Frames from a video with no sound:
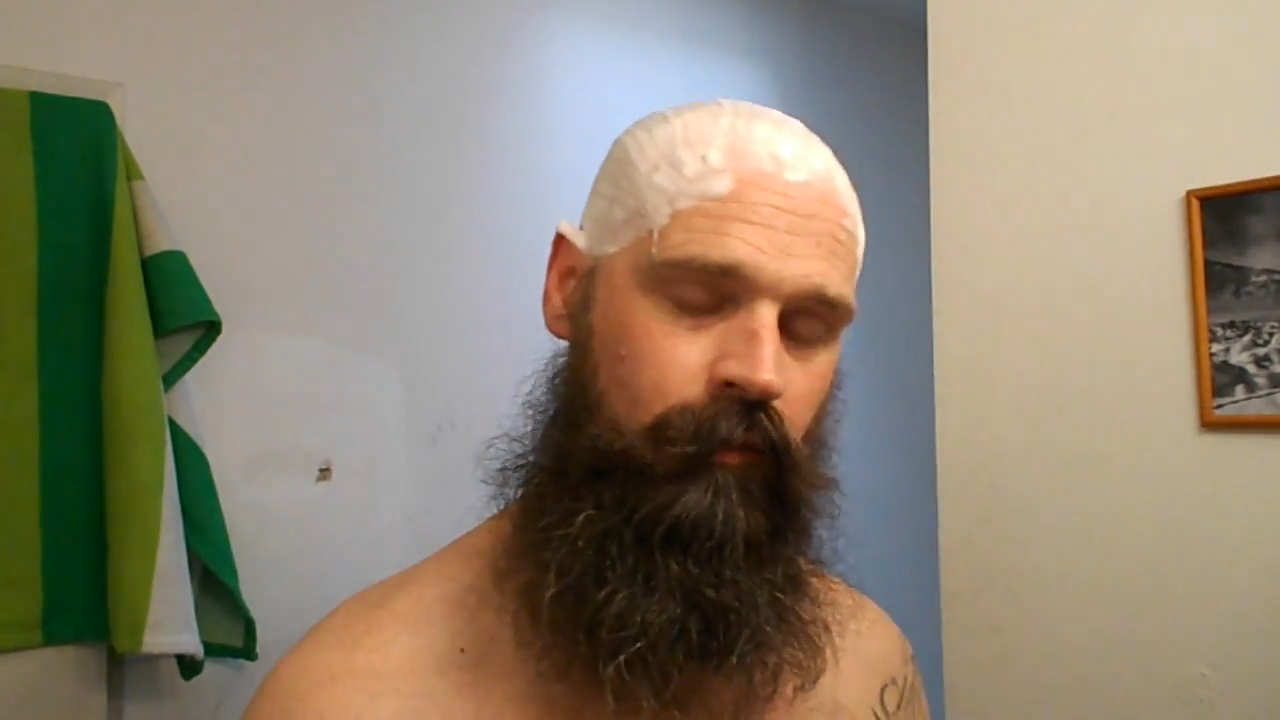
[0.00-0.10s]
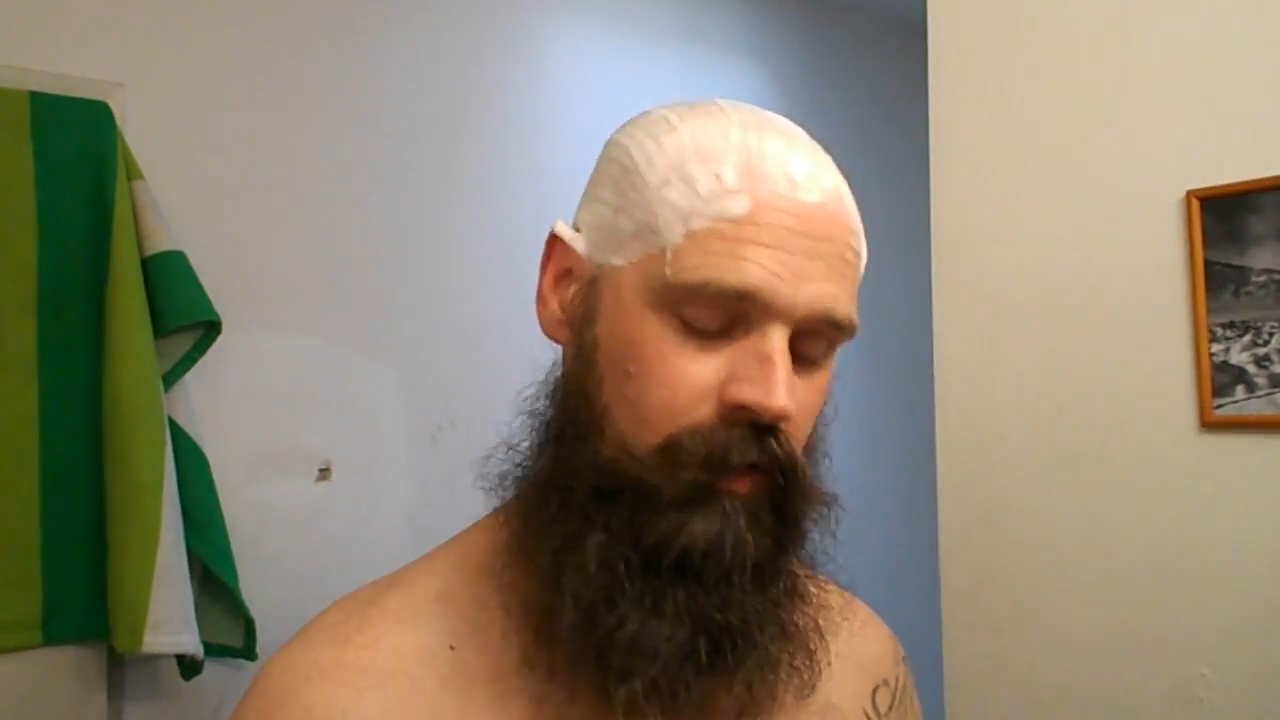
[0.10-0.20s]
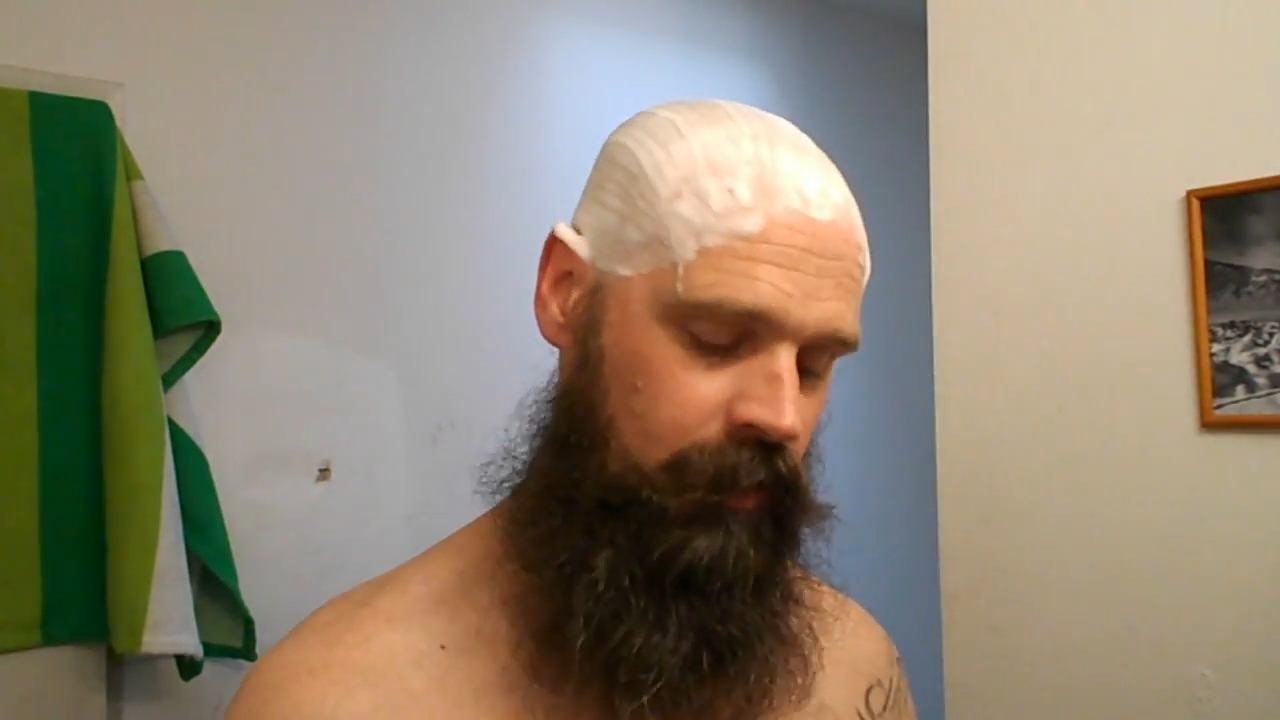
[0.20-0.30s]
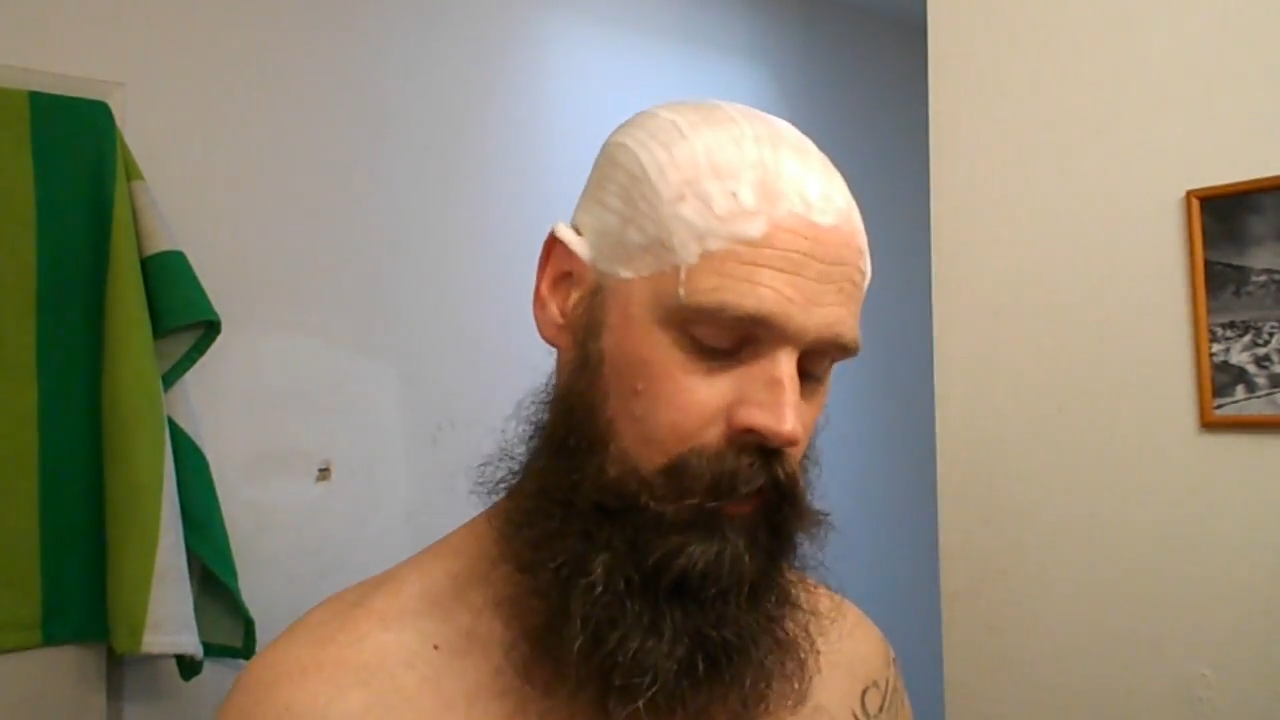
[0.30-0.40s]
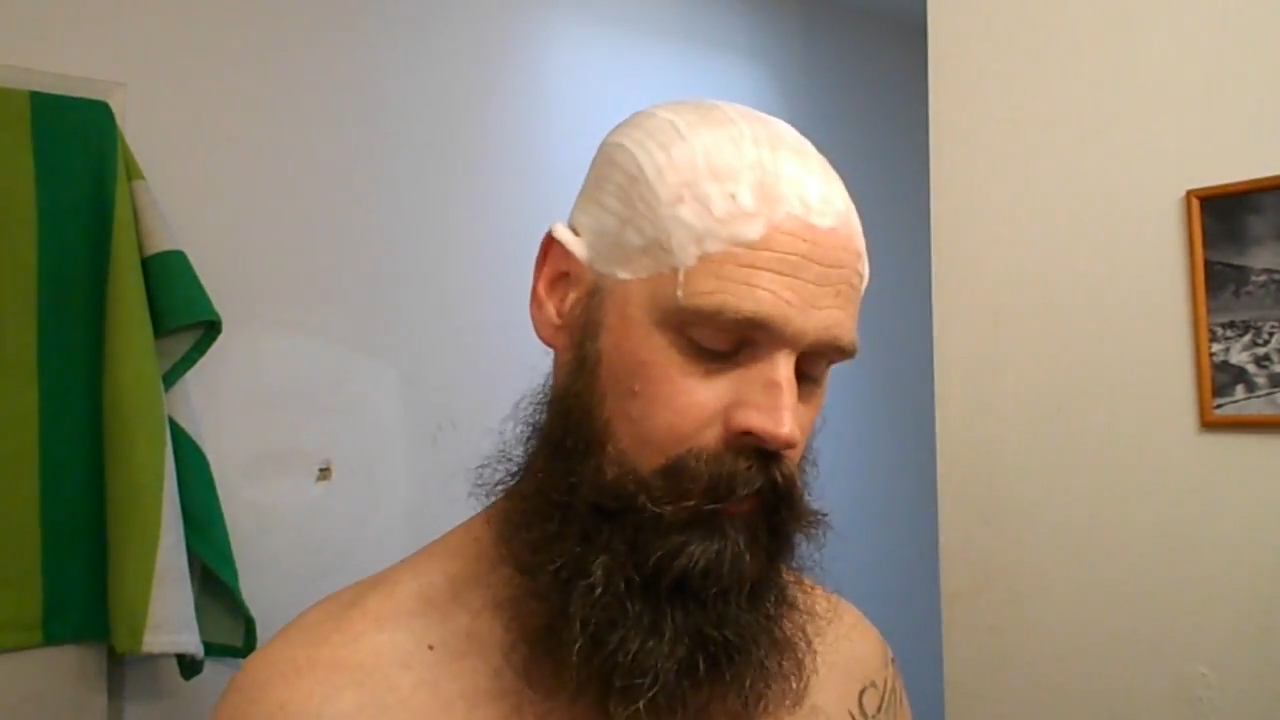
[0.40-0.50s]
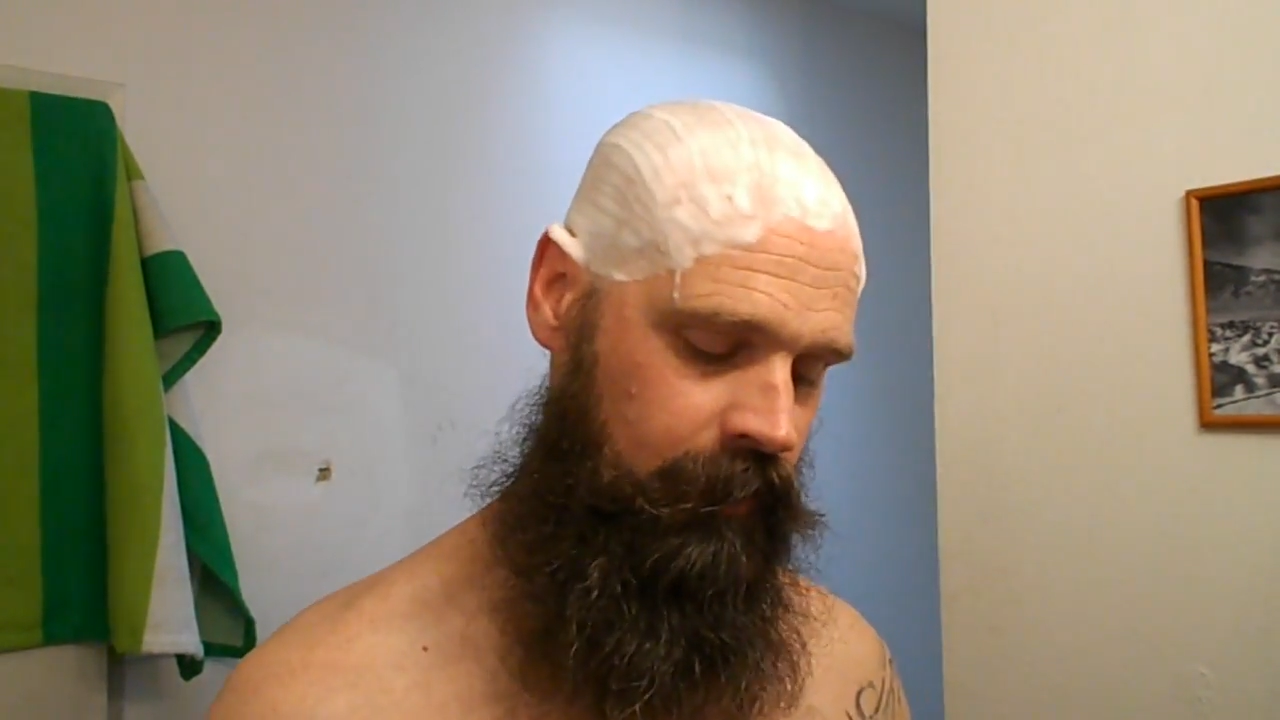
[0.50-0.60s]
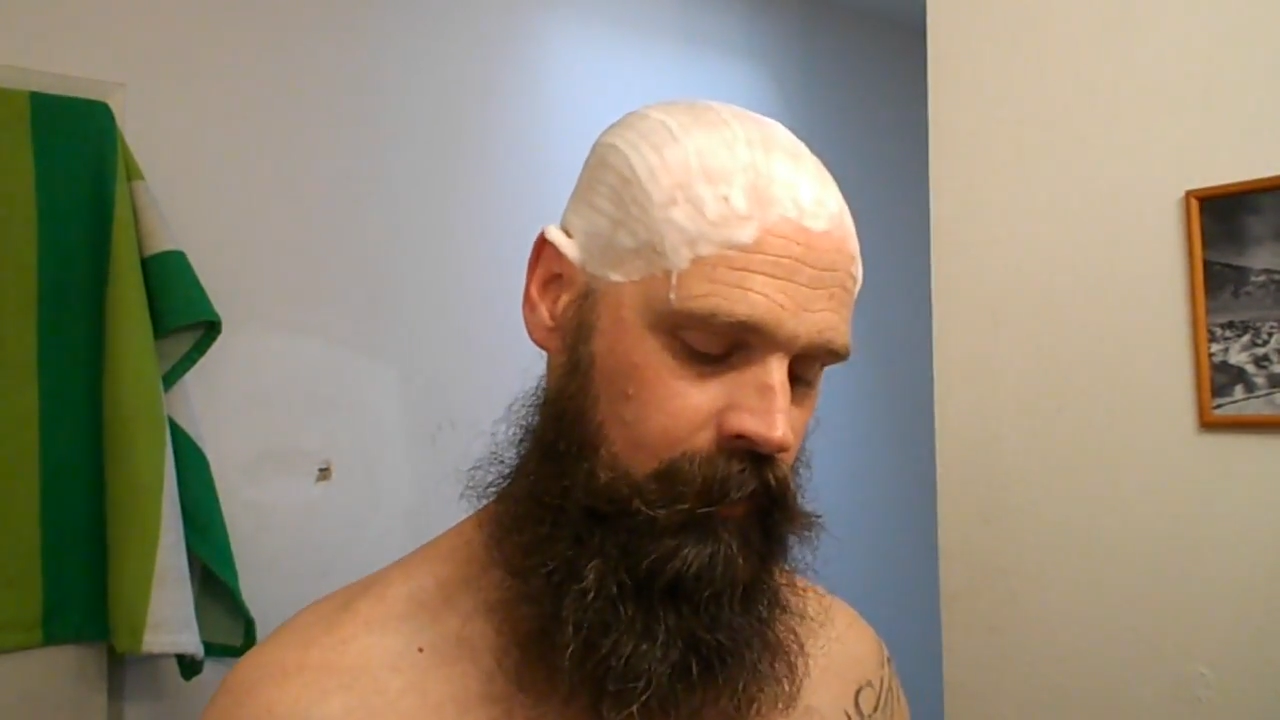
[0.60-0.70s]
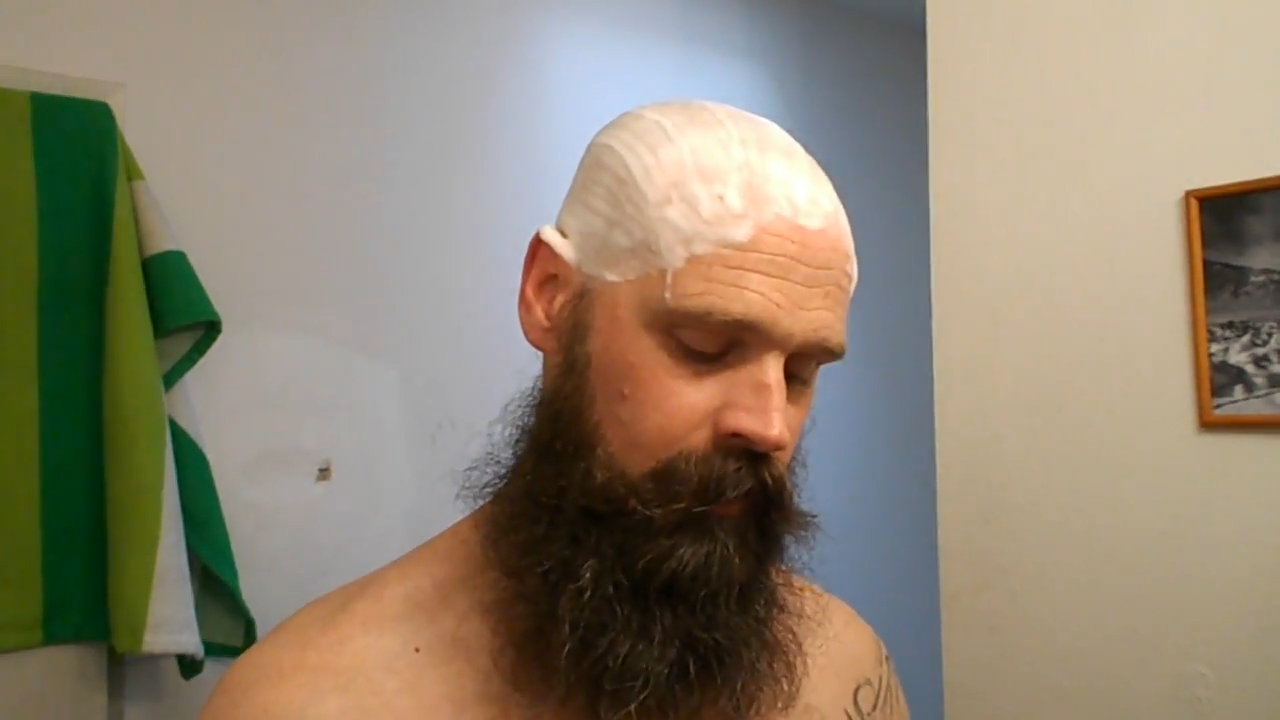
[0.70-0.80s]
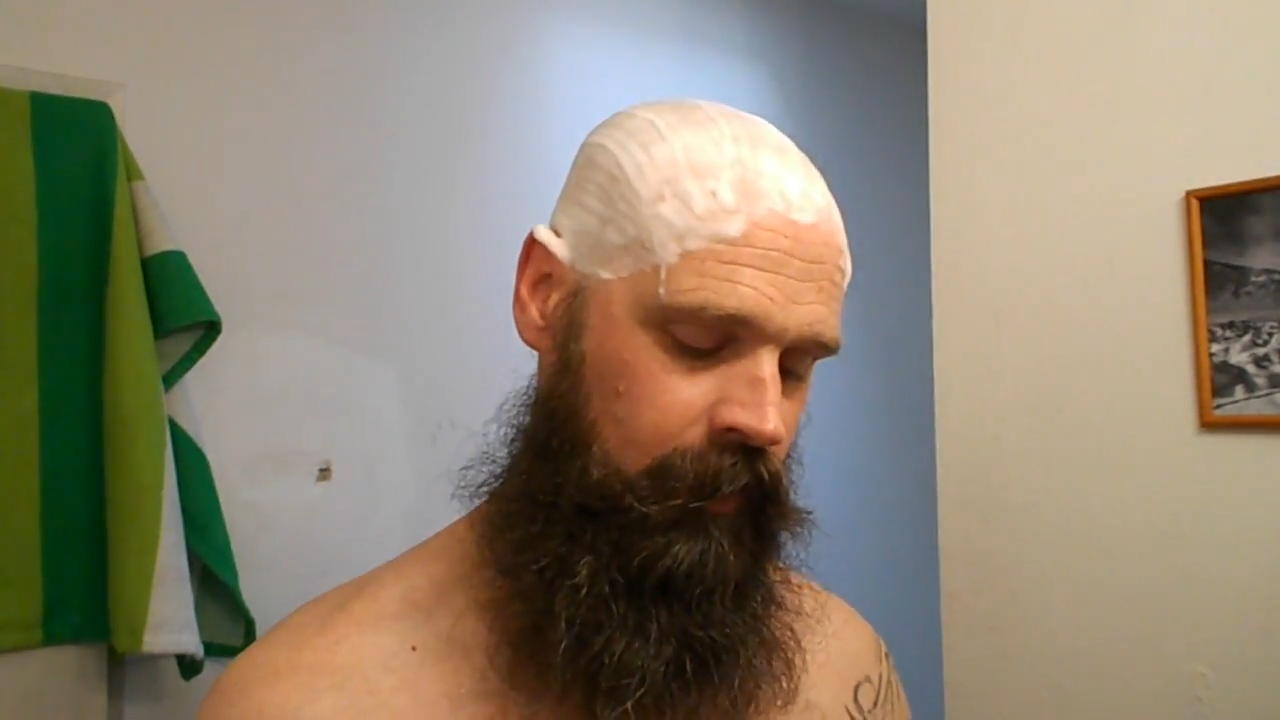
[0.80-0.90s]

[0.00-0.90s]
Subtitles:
results